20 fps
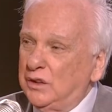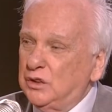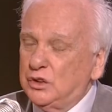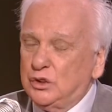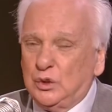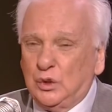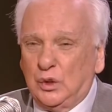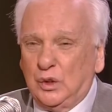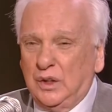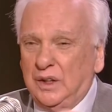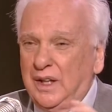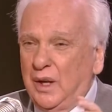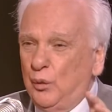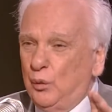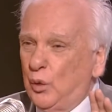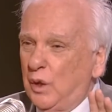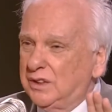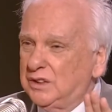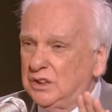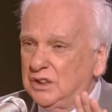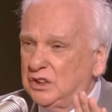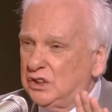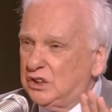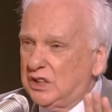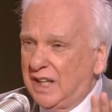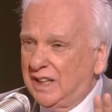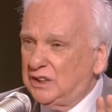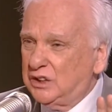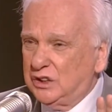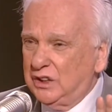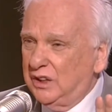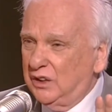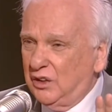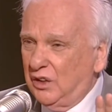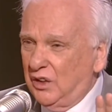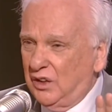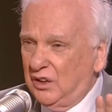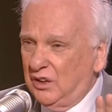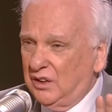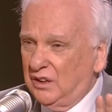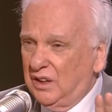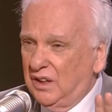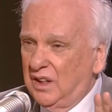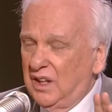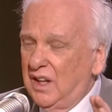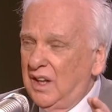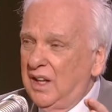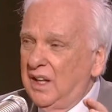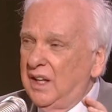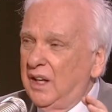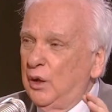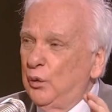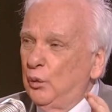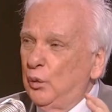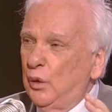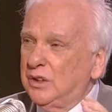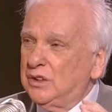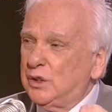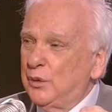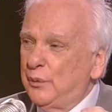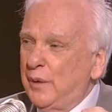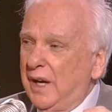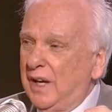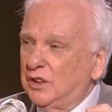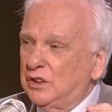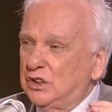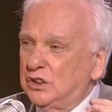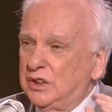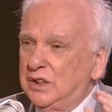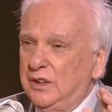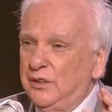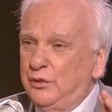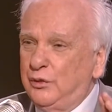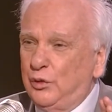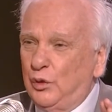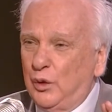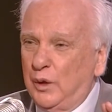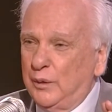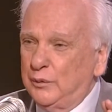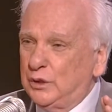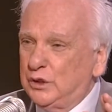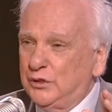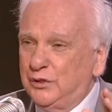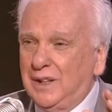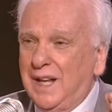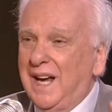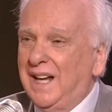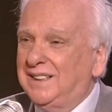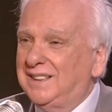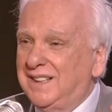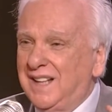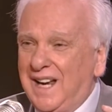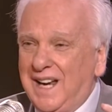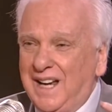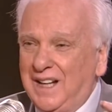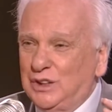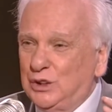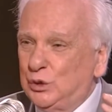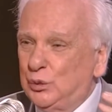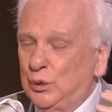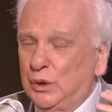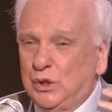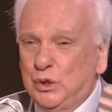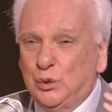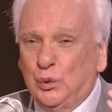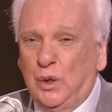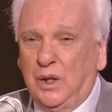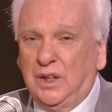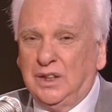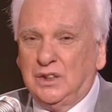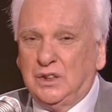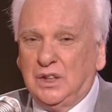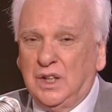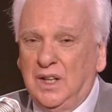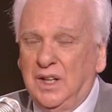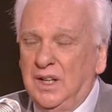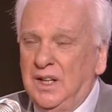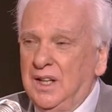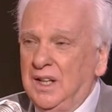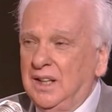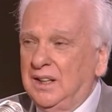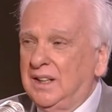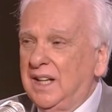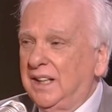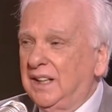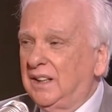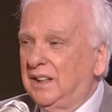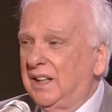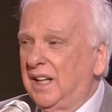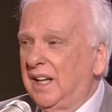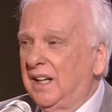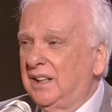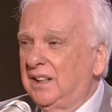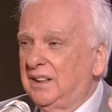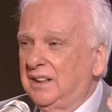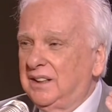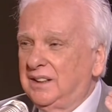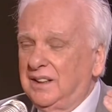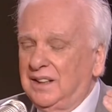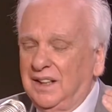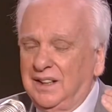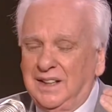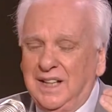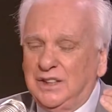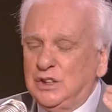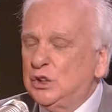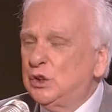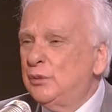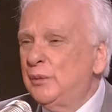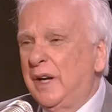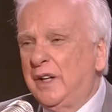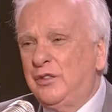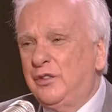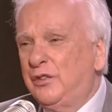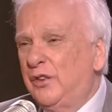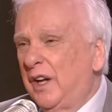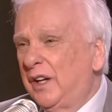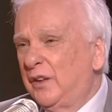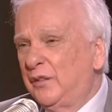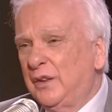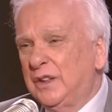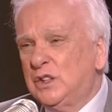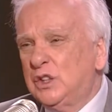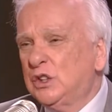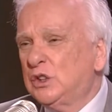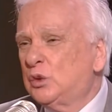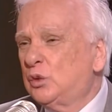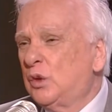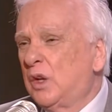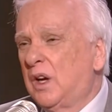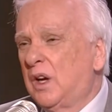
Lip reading: one story that wasn't sexy at all. It was about Steve Forbes' flat tax, which was, they just made fun of it.